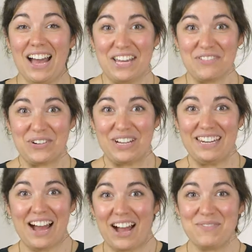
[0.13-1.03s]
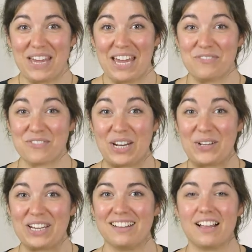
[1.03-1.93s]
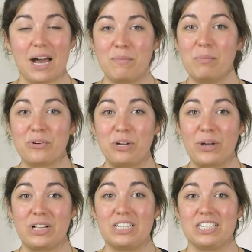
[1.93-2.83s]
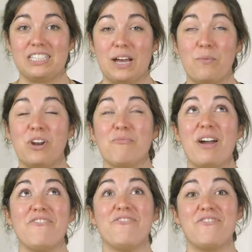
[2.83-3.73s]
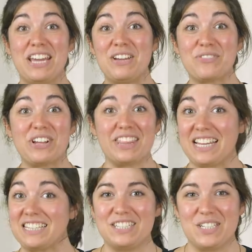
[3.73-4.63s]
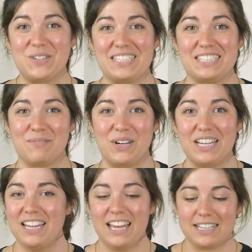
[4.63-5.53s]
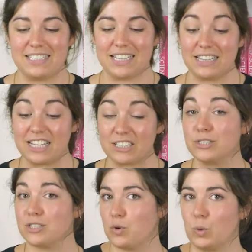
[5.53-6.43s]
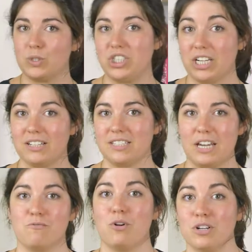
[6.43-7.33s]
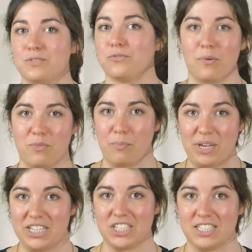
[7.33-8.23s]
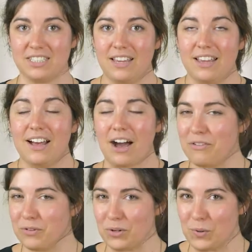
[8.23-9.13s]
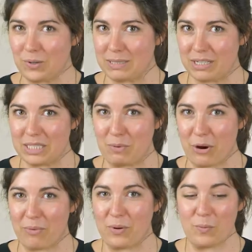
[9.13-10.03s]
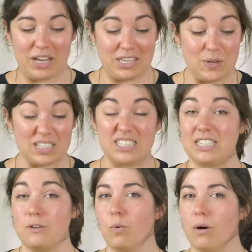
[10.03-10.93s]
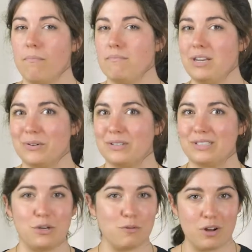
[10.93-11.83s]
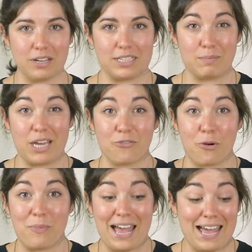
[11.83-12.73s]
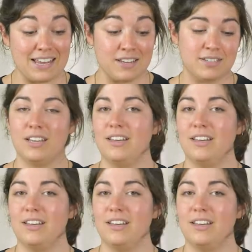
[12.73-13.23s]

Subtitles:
Hi everyone, I'm Kate from Nanogirl. I'm a marine biologist and one of my favourite things to do in summer is to collect loads of cool shells and rocks from the beaches. I've got an awesome experiment where you can see what minerals your rock is made from and